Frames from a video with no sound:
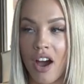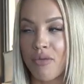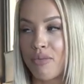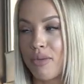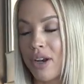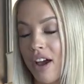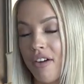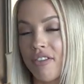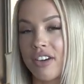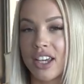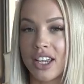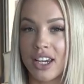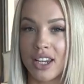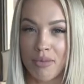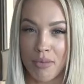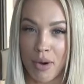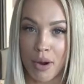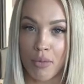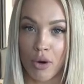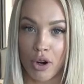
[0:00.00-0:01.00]
I've been having it
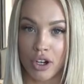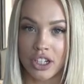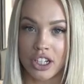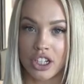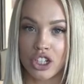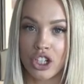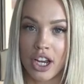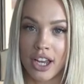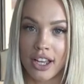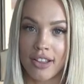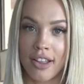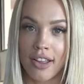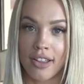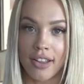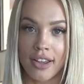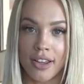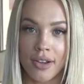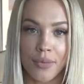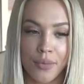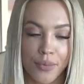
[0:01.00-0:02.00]
in my protein shake
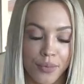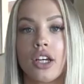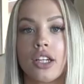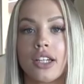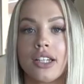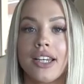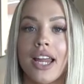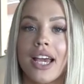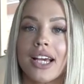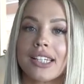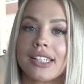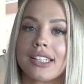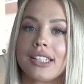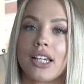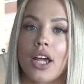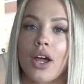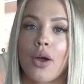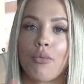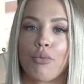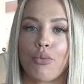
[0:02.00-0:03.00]
lately.
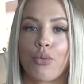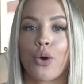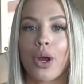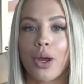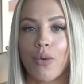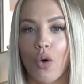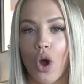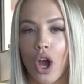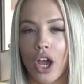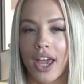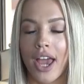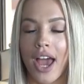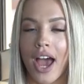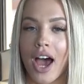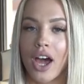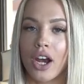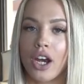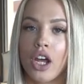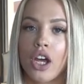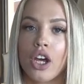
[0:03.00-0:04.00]
Next,
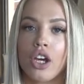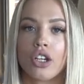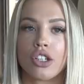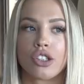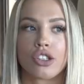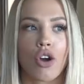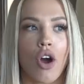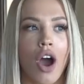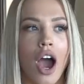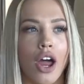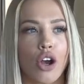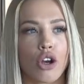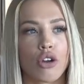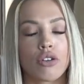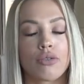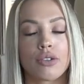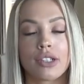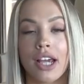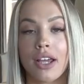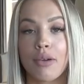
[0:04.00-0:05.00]
pre-workout. So I
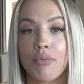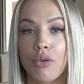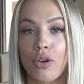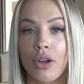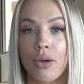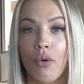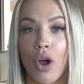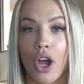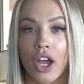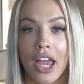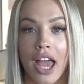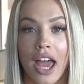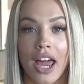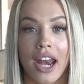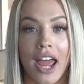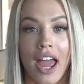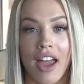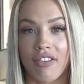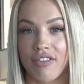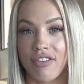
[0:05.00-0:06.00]
don't take
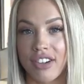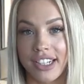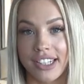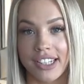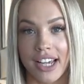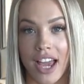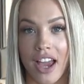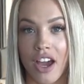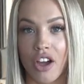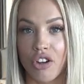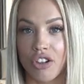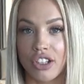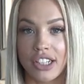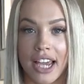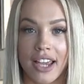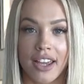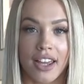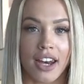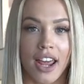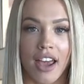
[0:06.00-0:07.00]
pre-workout every day. I don't
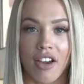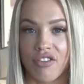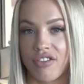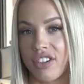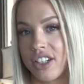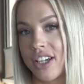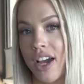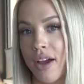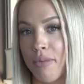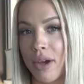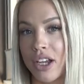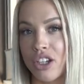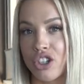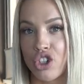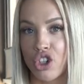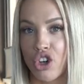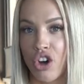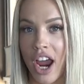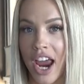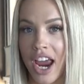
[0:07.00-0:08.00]
take it every time I
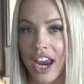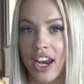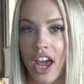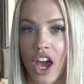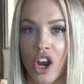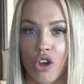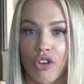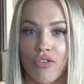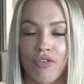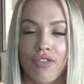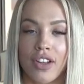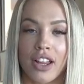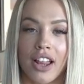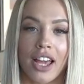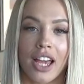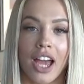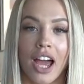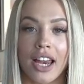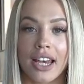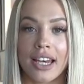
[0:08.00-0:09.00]
train. I don't feel
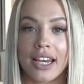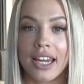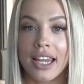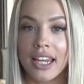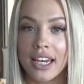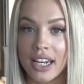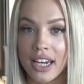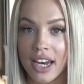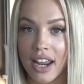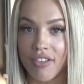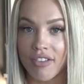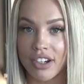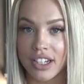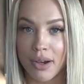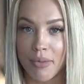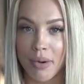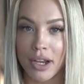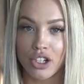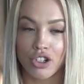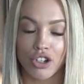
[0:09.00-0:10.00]
like I need it every
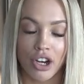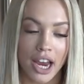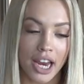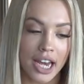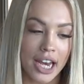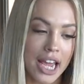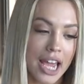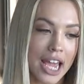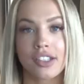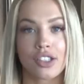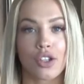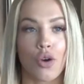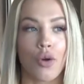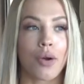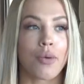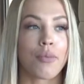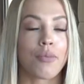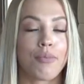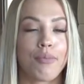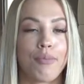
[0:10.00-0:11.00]
time I train. So
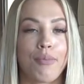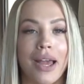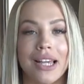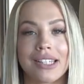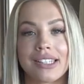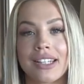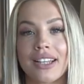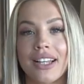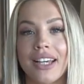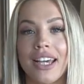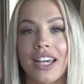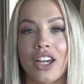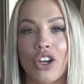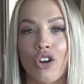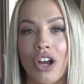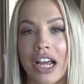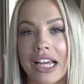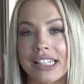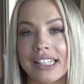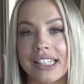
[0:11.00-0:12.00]
it basically
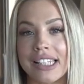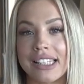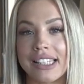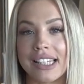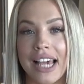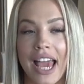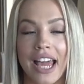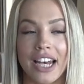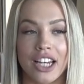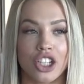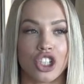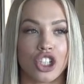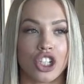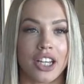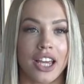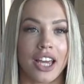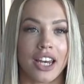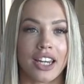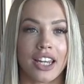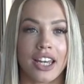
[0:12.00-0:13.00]
increases
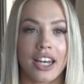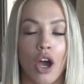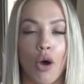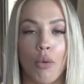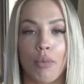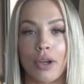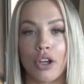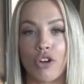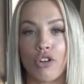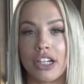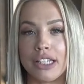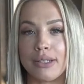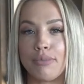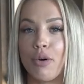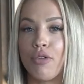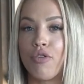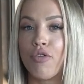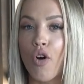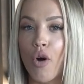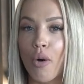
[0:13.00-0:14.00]
energy and can help increase
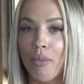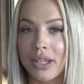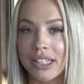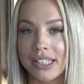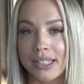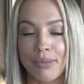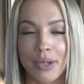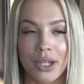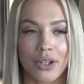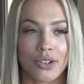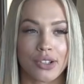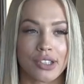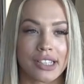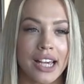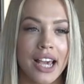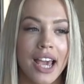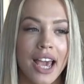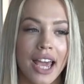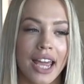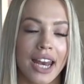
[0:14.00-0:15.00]
performance
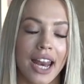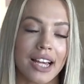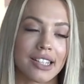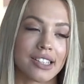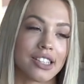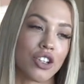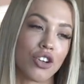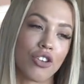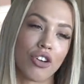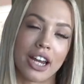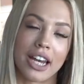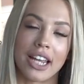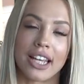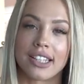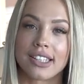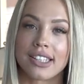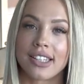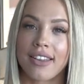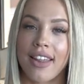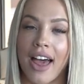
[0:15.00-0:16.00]
because it has
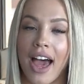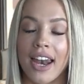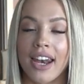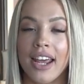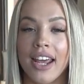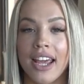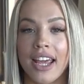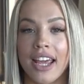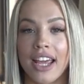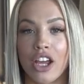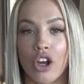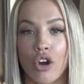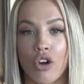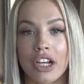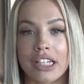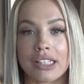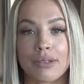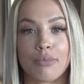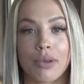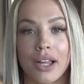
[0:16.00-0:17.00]
ingredients that
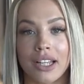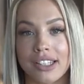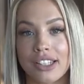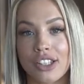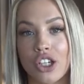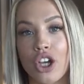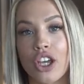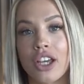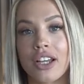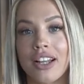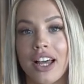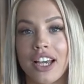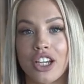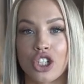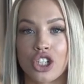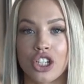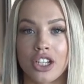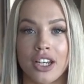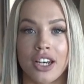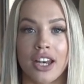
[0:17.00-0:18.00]
increase blood
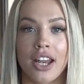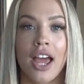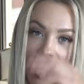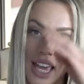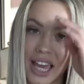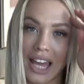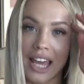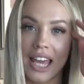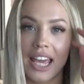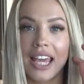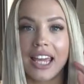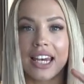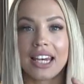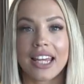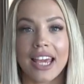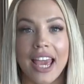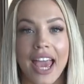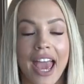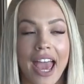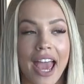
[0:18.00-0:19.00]
circulation.
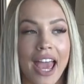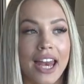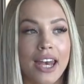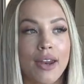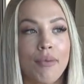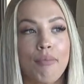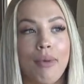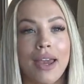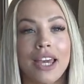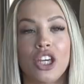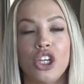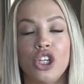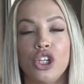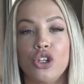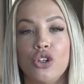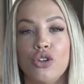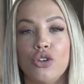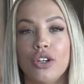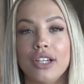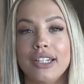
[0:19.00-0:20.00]
It can make
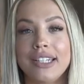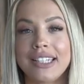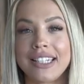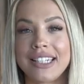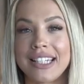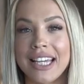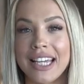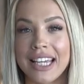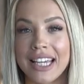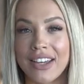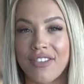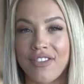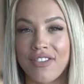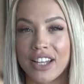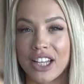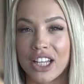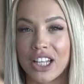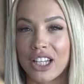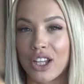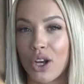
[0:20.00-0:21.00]
you
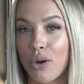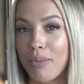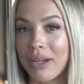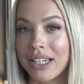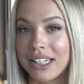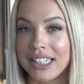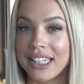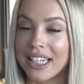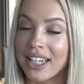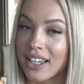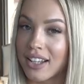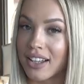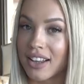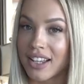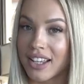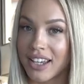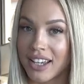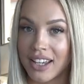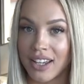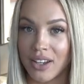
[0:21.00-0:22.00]
feel a little bit
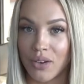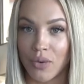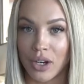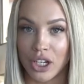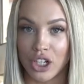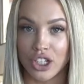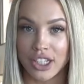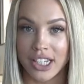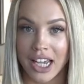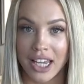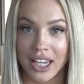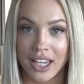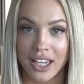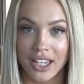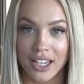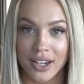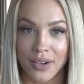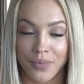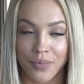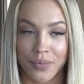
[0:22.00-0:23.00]
tingly when you take
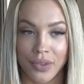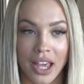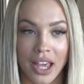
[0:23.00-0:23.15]
it.